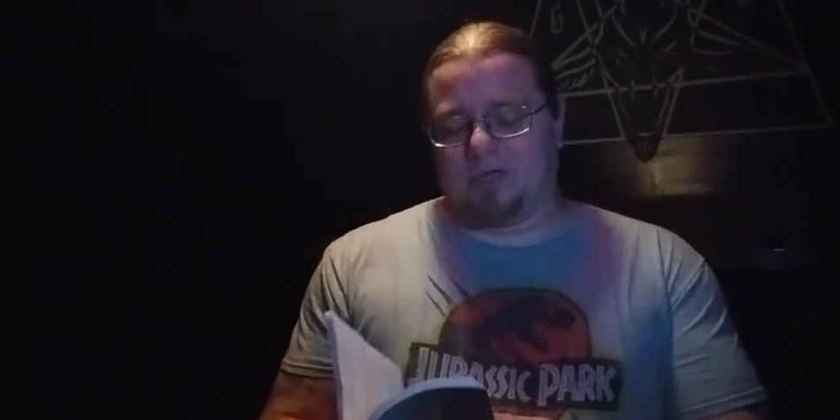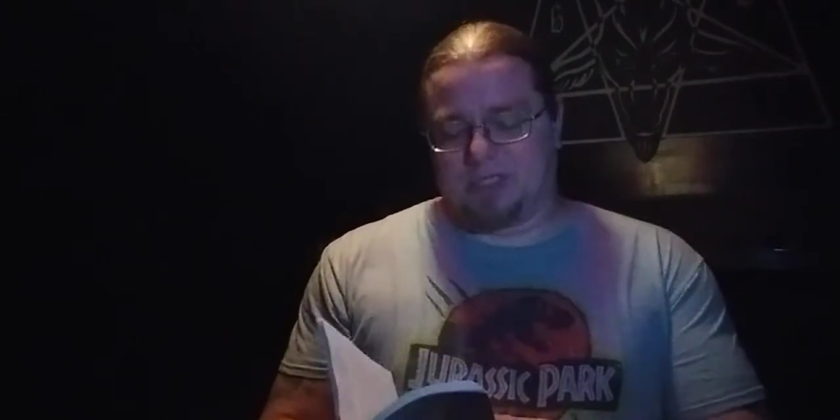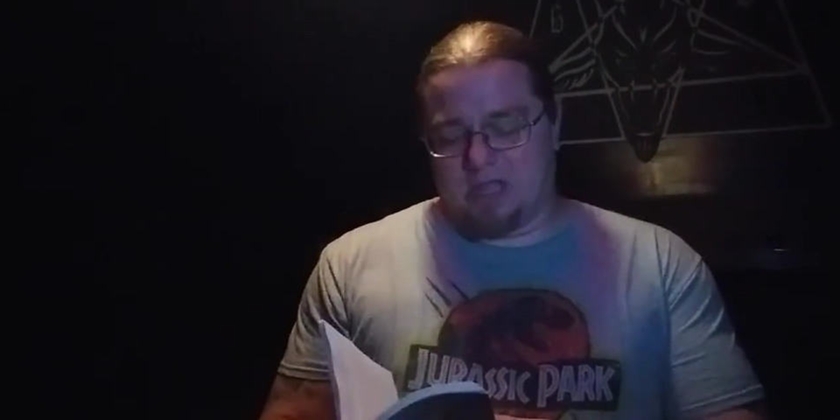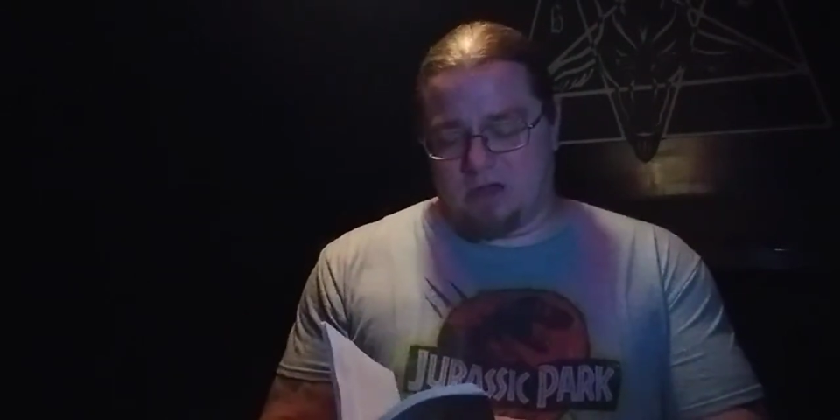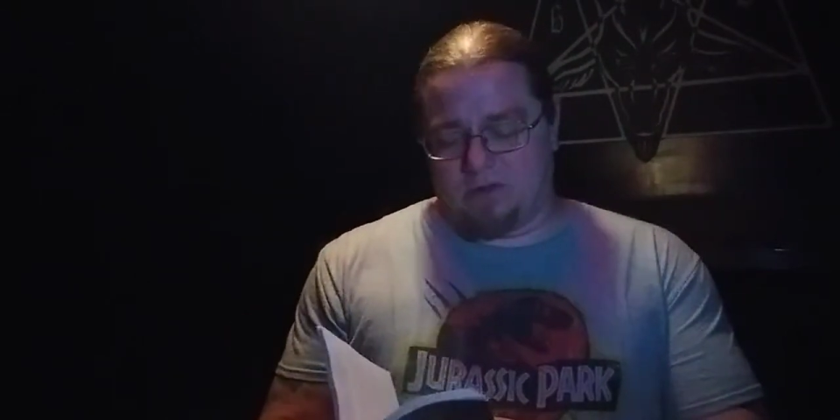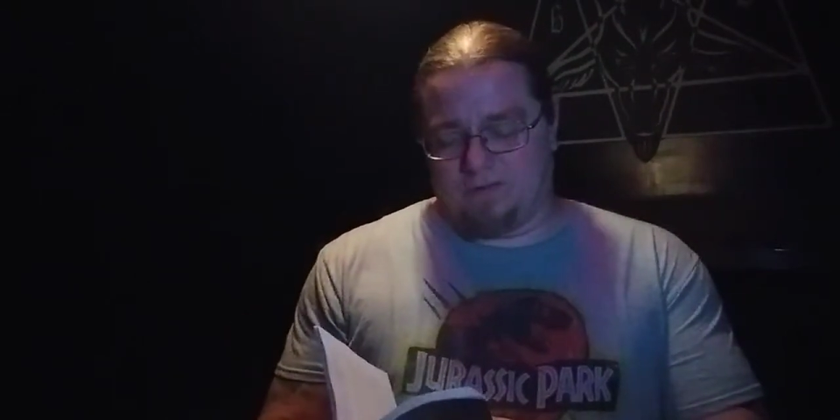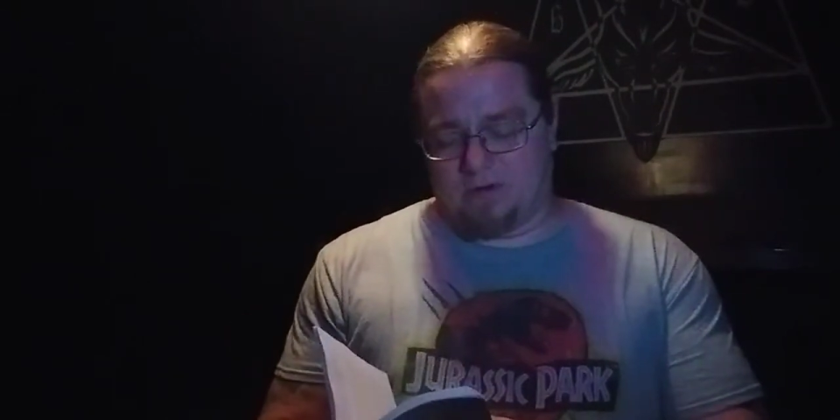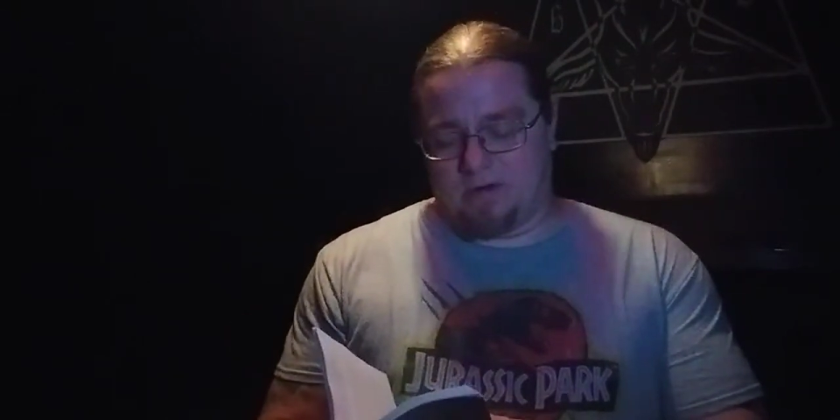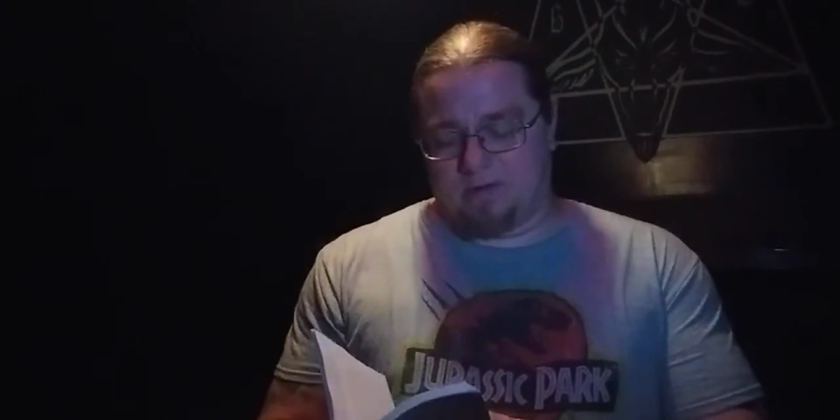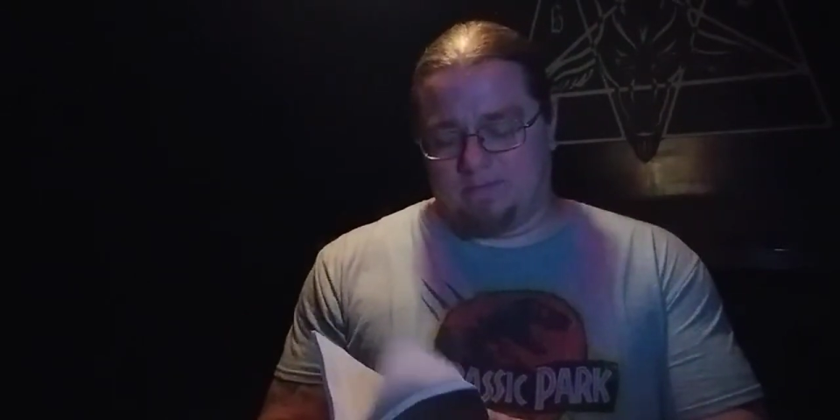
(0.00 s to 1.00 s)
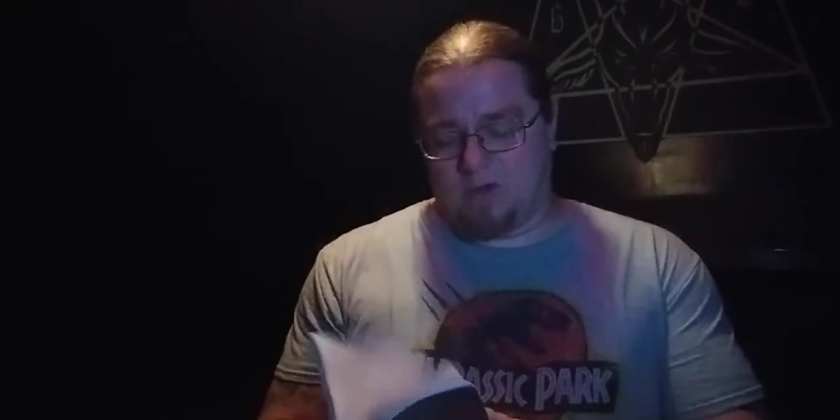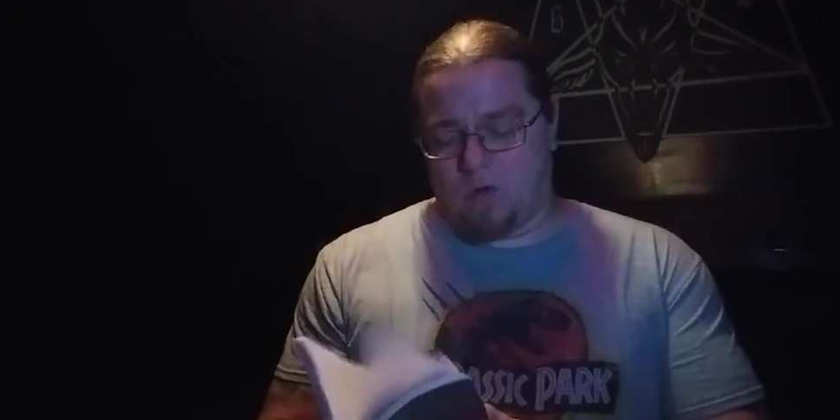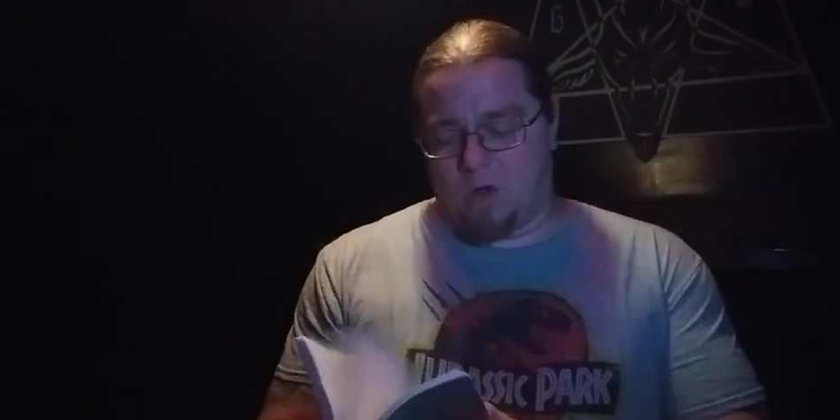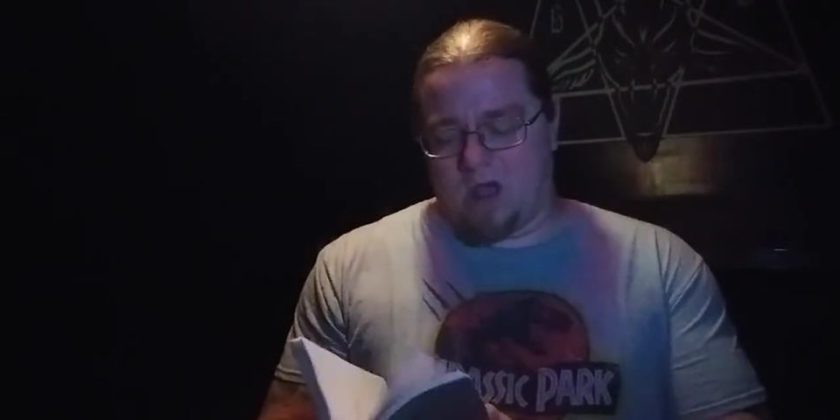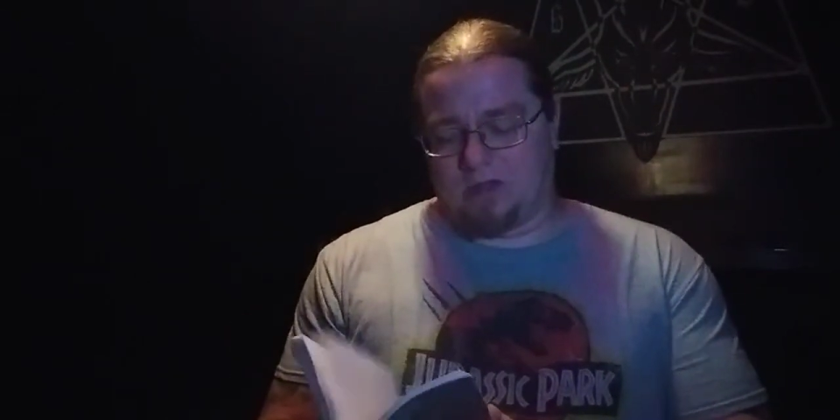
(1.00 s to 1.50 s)
sale for
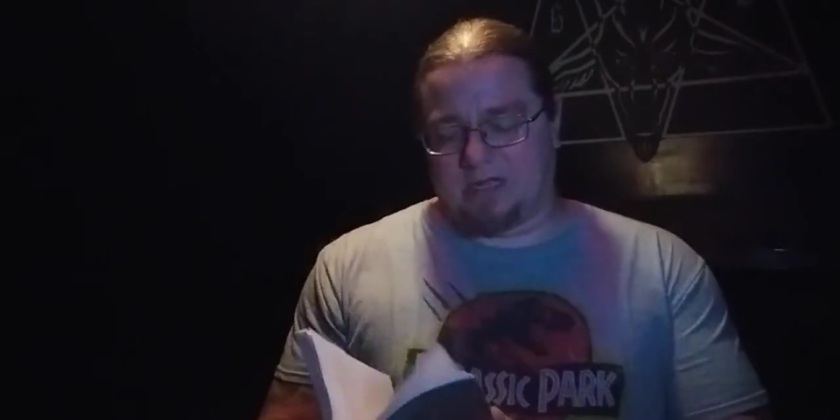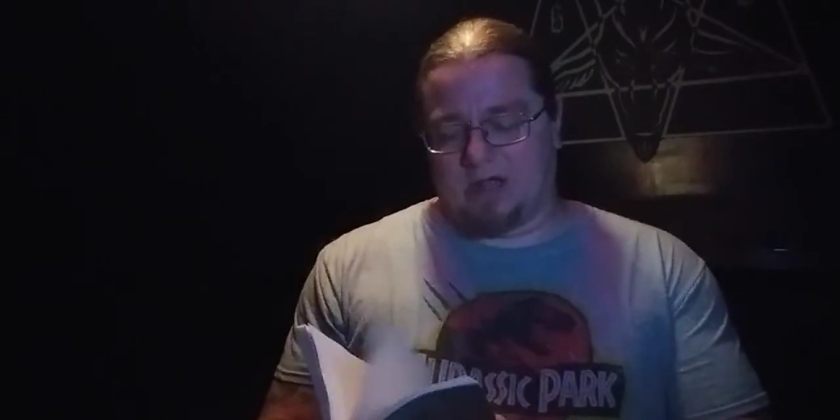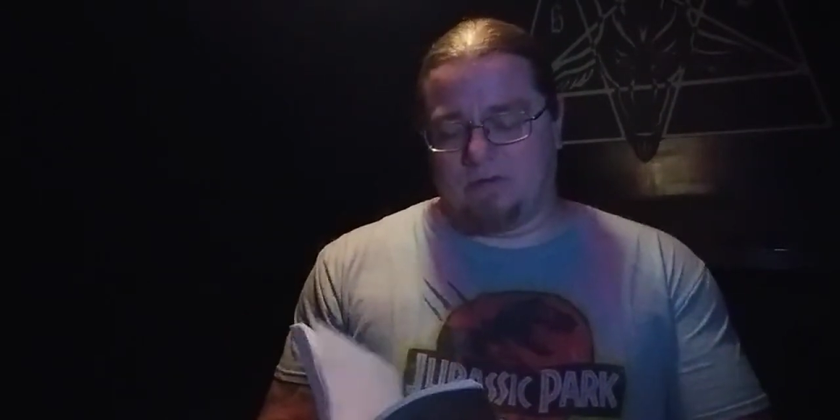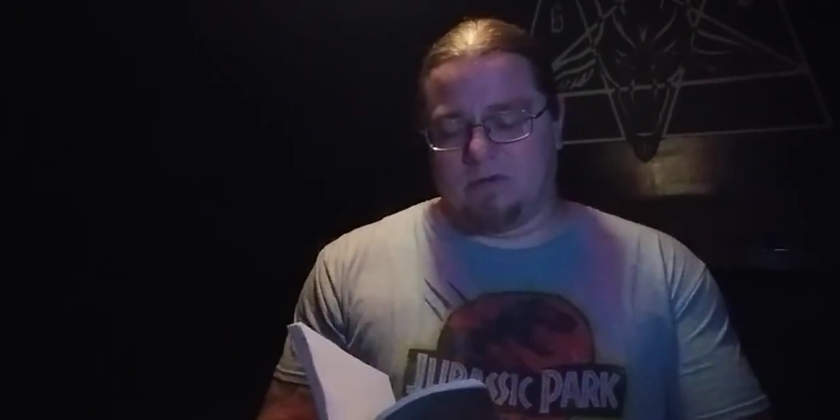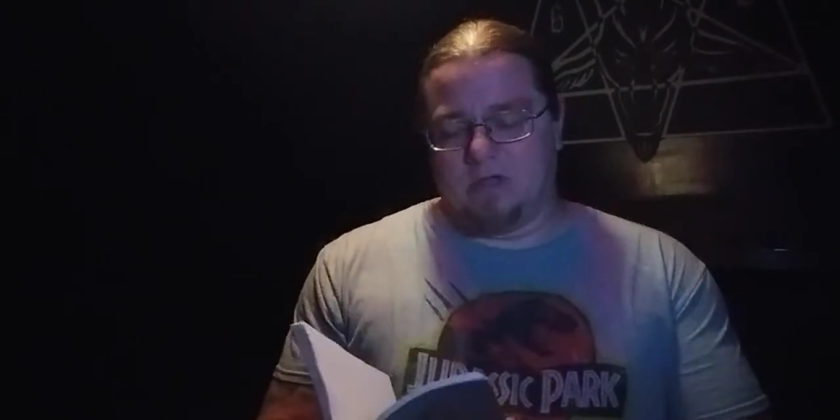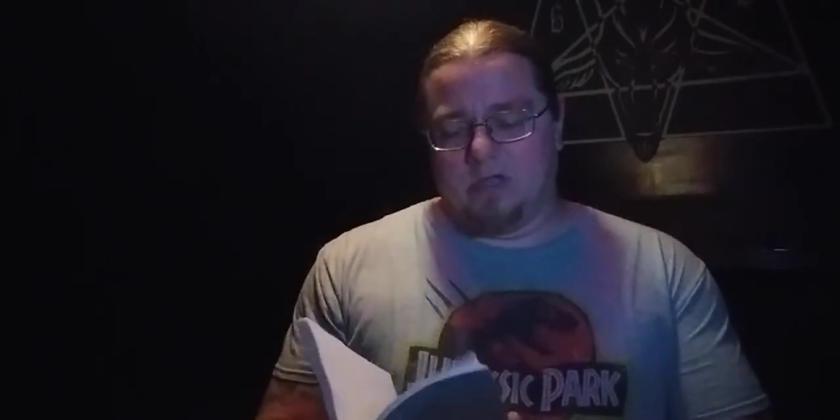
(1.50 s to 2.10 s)
a while now,